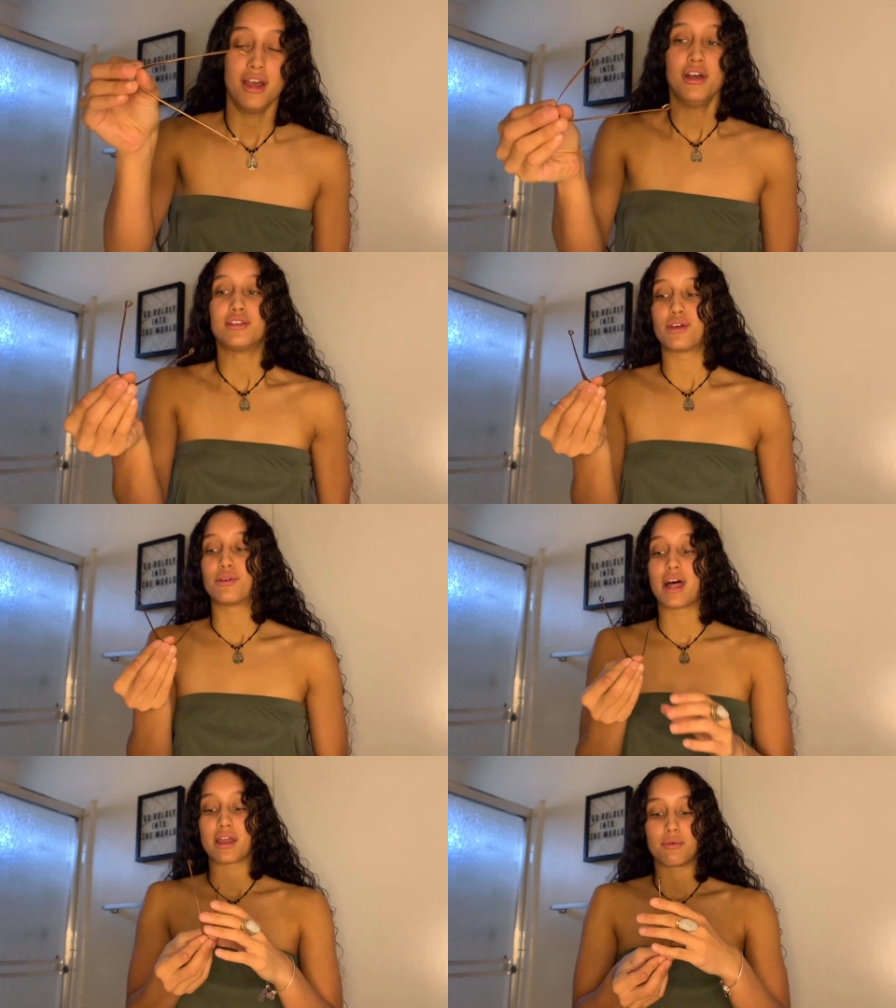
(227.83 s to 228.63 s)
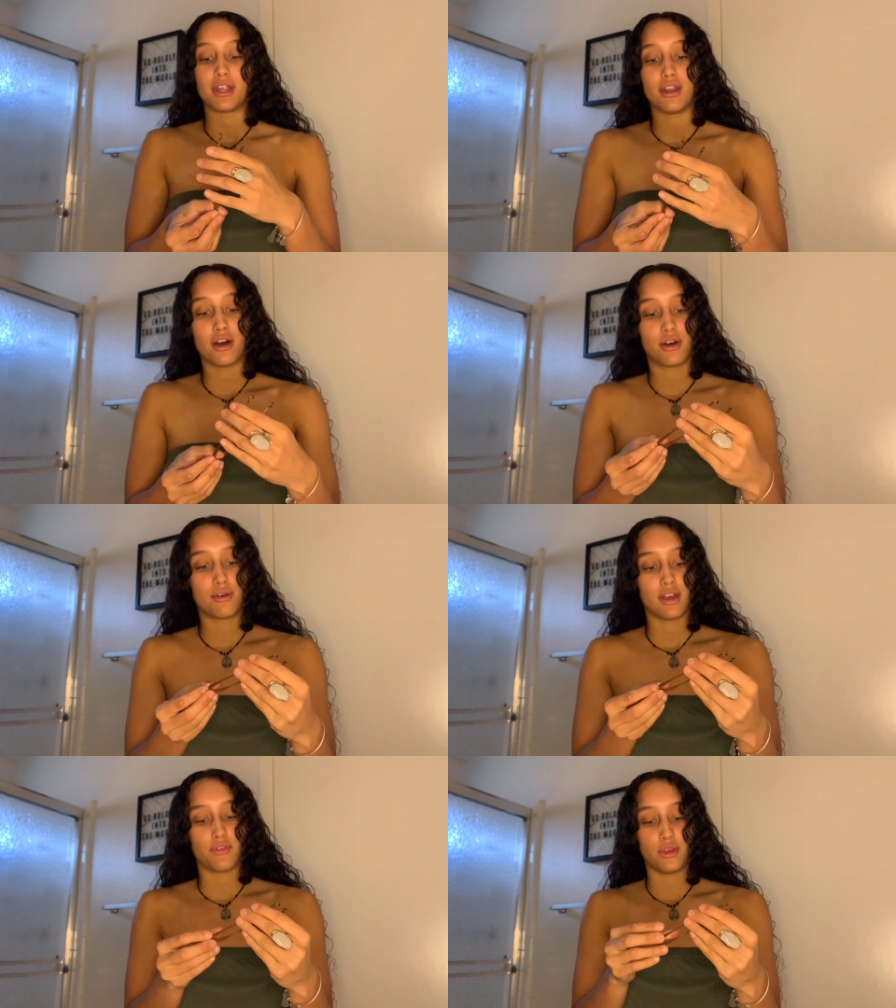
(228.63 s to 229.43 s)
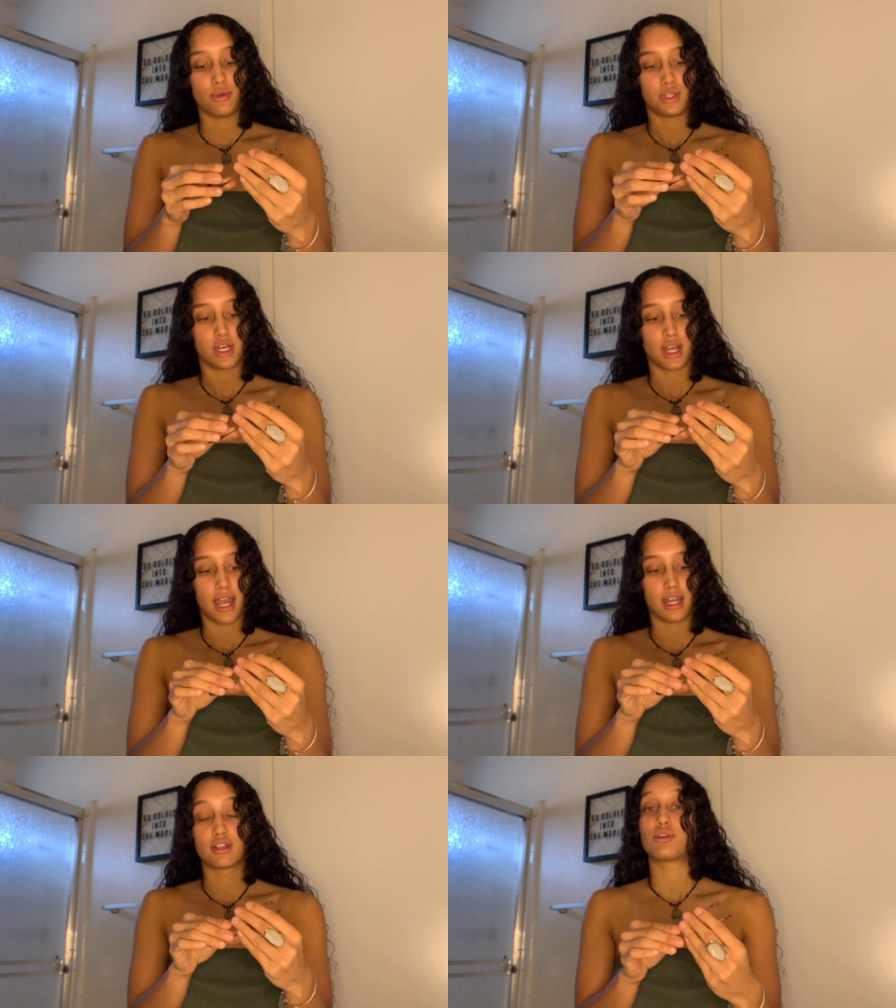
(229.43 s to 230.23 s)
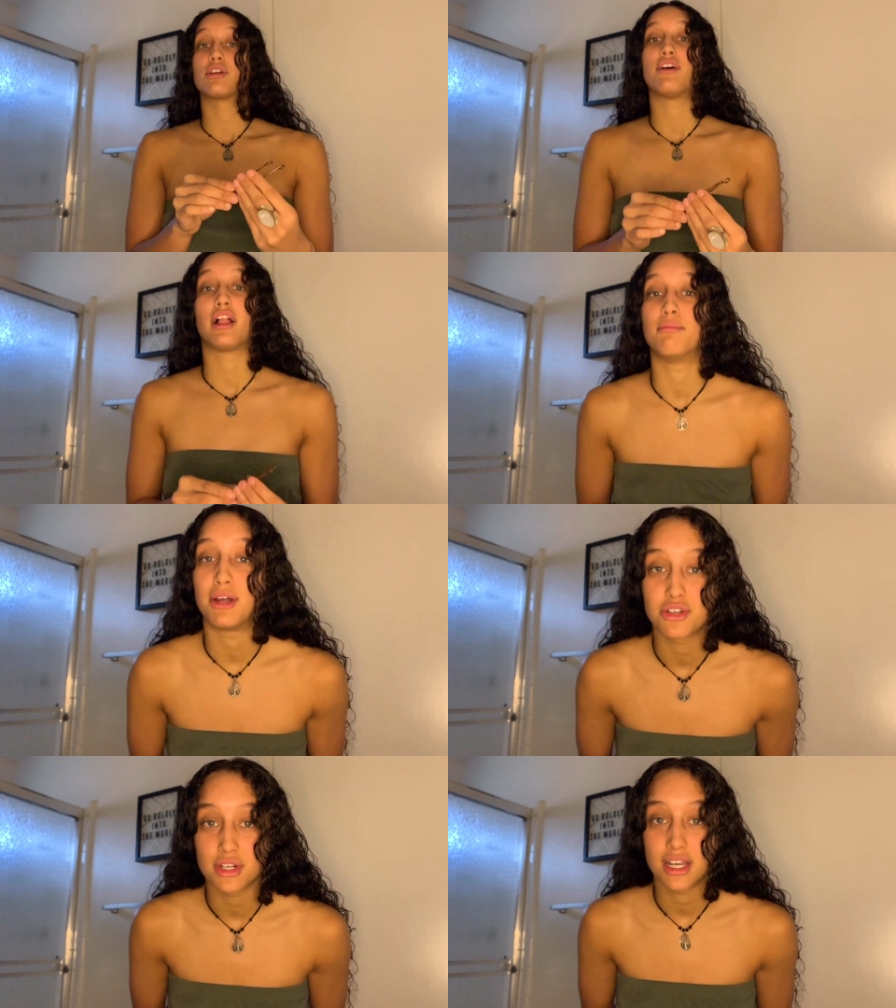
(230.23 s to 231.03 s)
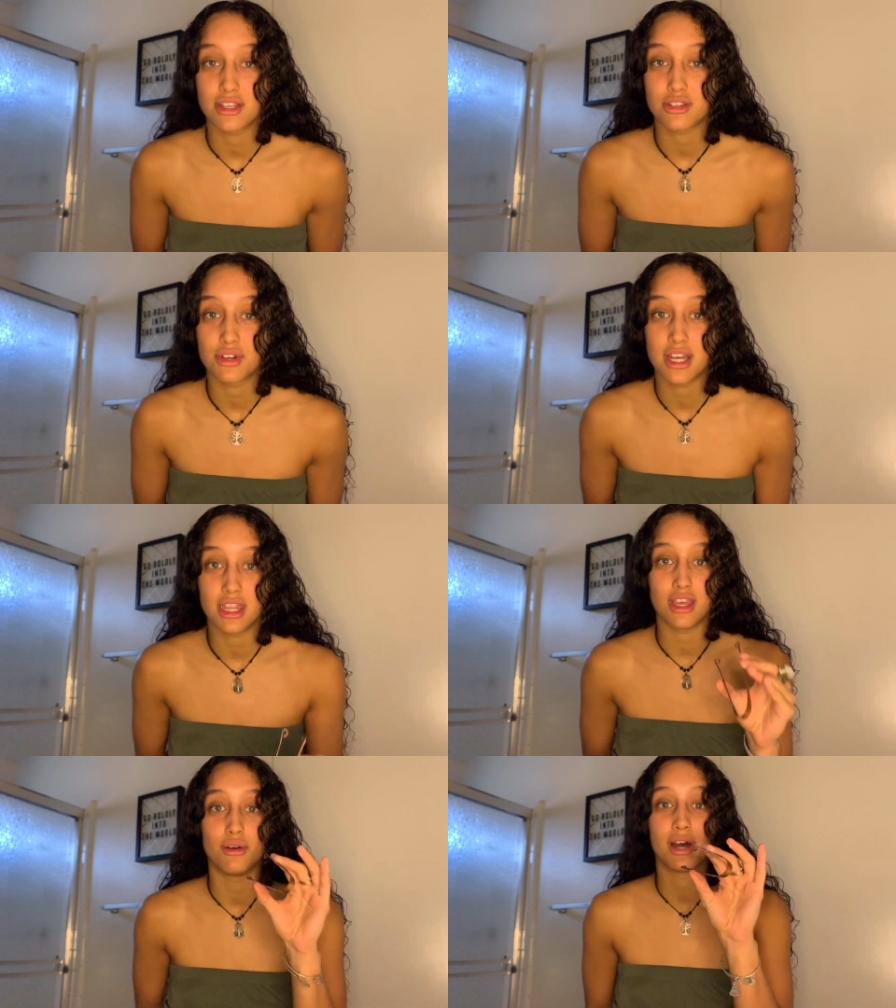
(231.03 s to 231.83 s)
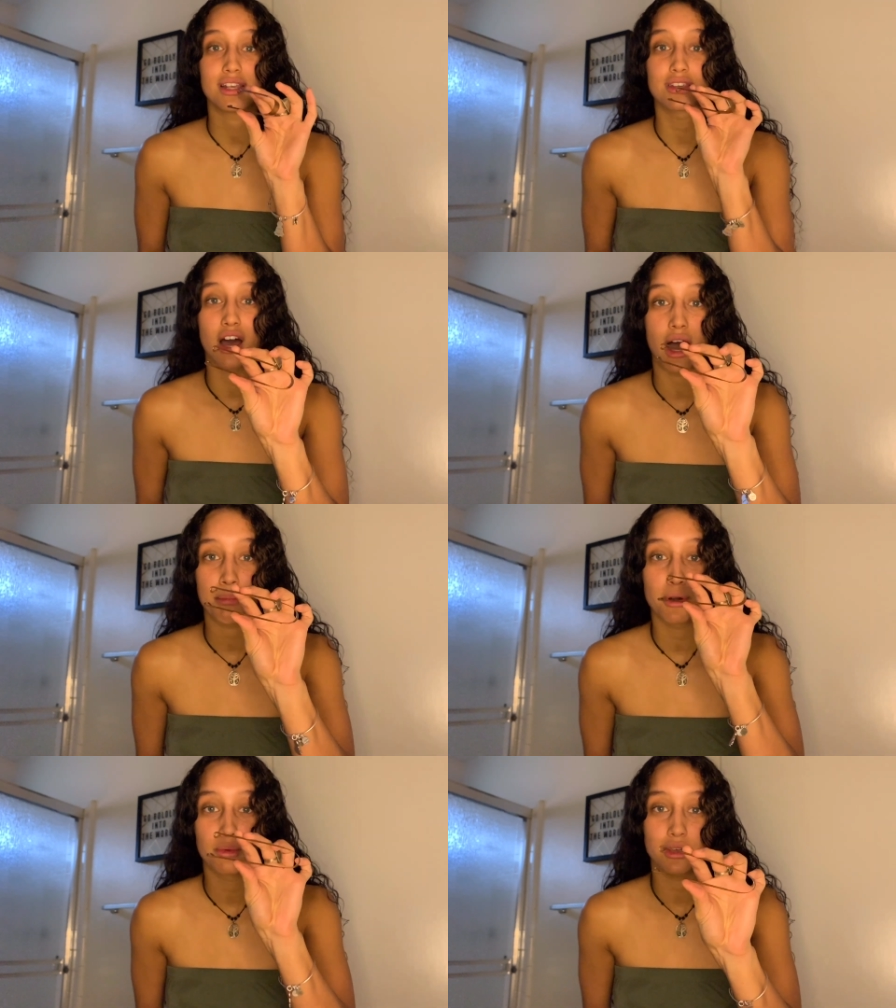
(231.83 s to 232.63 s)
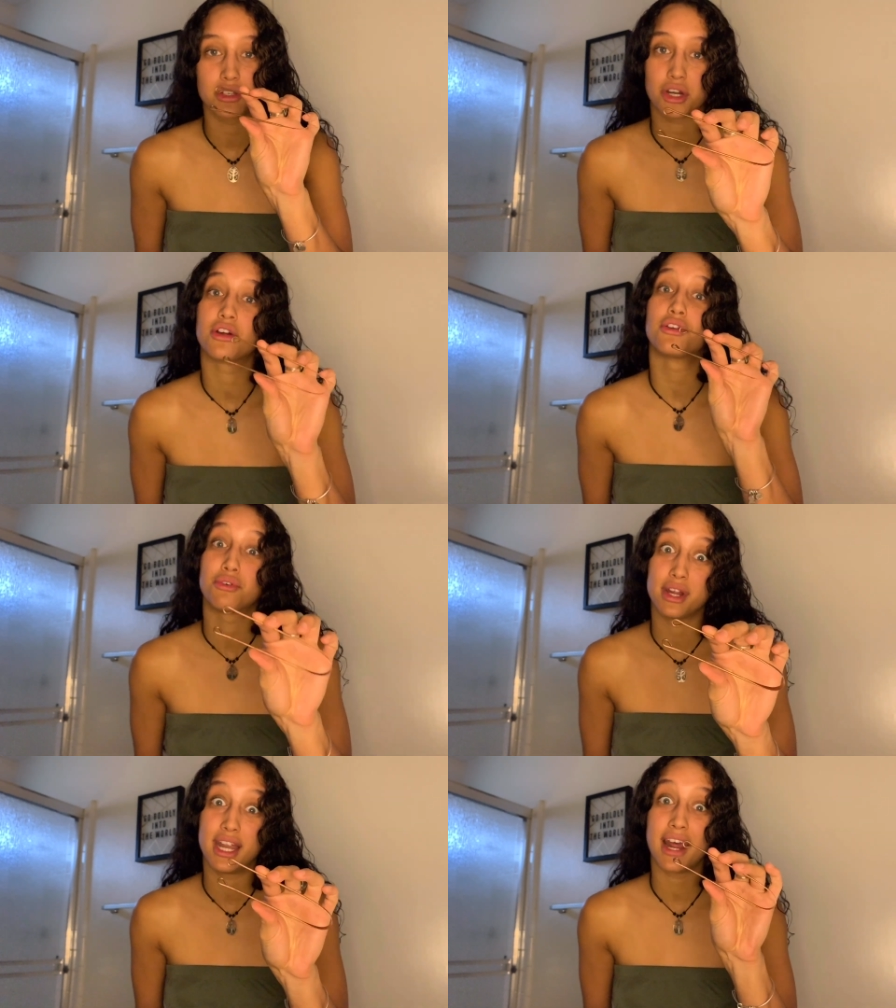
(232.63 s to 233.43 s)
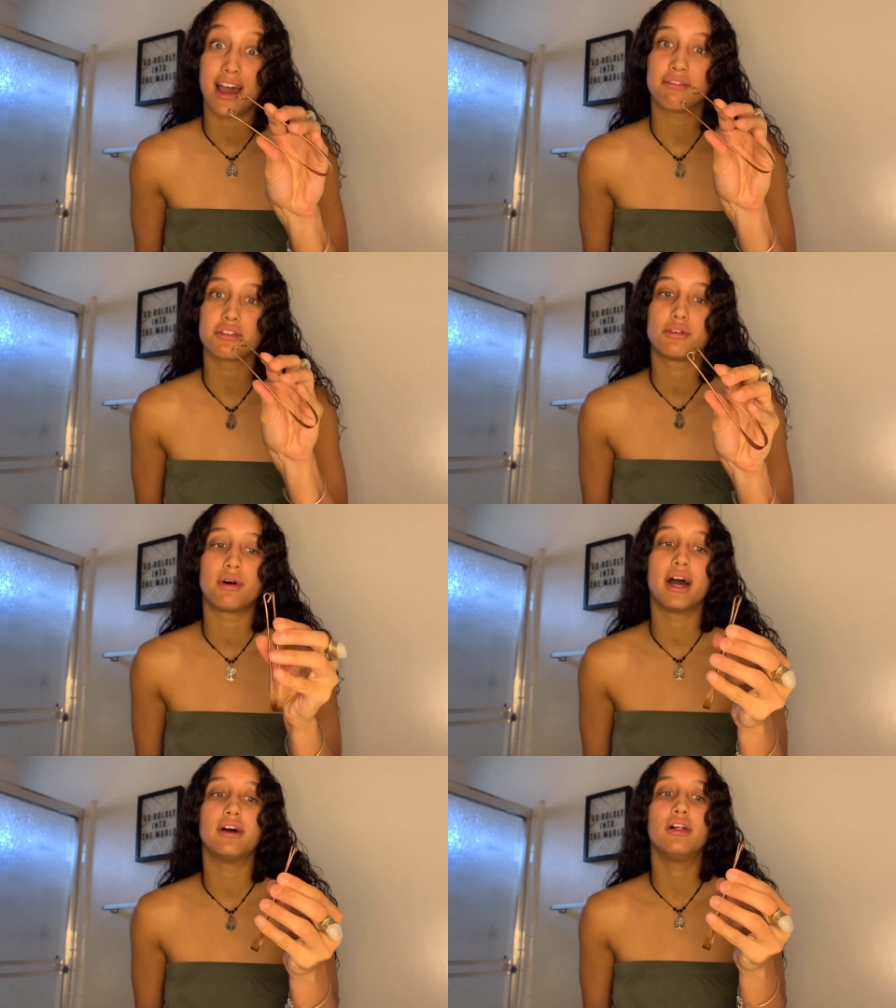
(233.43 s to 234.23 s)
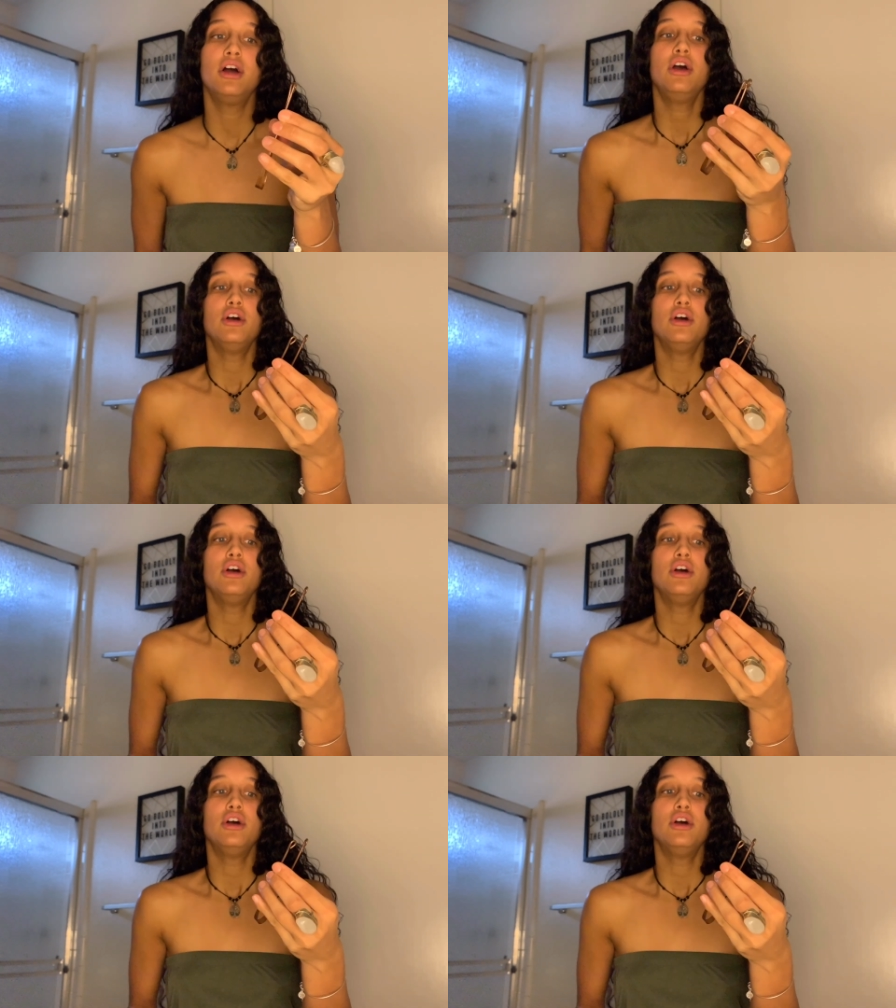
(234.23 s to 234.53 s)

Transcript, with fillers: So like we know, if you took any sort of elementary history in the US, copper will turn green after a while.